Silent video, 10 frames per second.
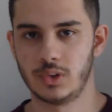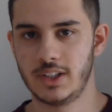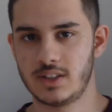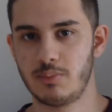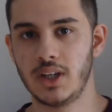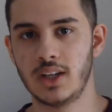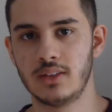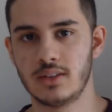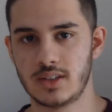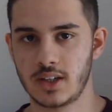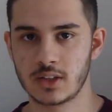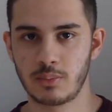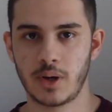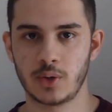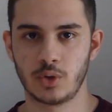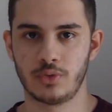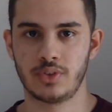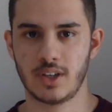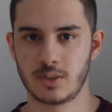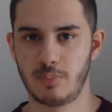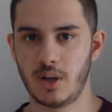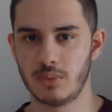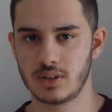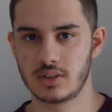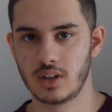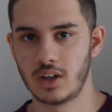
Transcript: let's begin the second part of the experiment.